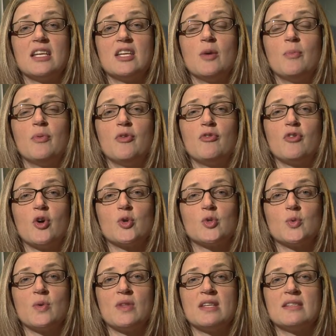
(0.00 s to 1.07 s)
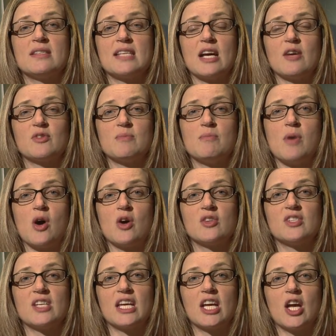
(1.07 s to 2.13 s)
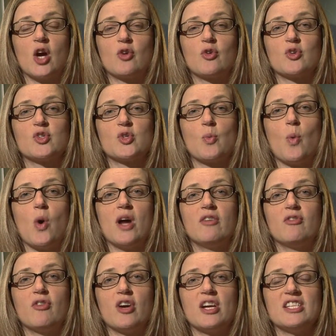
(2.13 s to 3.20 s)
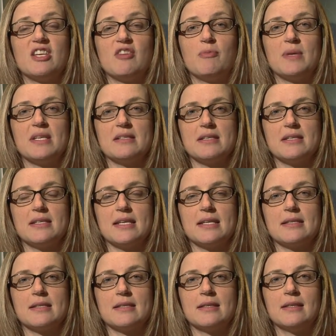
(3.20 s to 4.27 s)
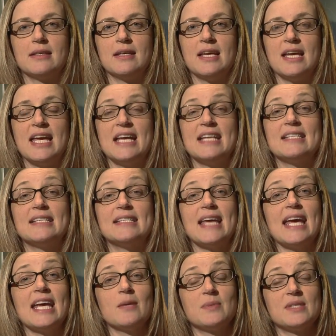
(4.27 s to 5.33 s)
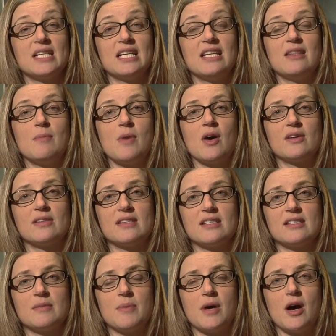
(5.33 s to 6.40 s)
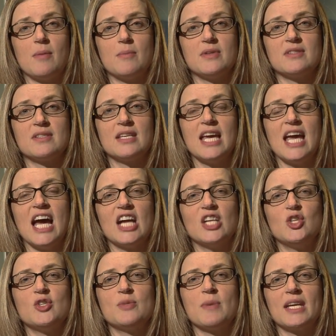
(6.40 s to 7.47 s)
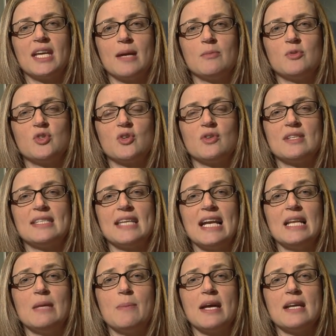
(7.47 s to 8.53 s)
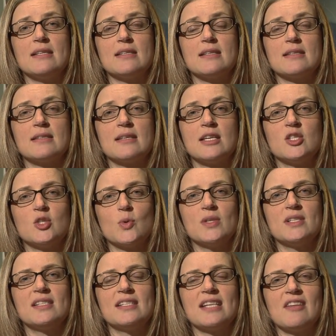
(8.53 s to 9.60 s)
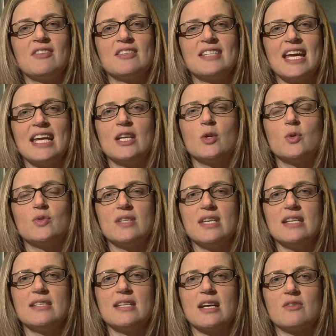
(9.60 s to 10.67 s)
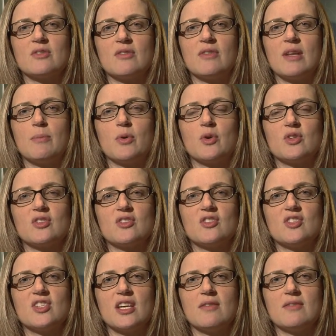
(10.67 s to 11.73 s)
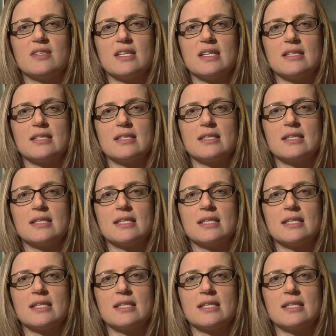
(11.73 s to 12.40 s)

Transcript: a number of roles within sales and marketing across the wide variety of businesses. Today I'm still in the marketing department and use my chemistry on a daily basis to understand the technical details of their products and services.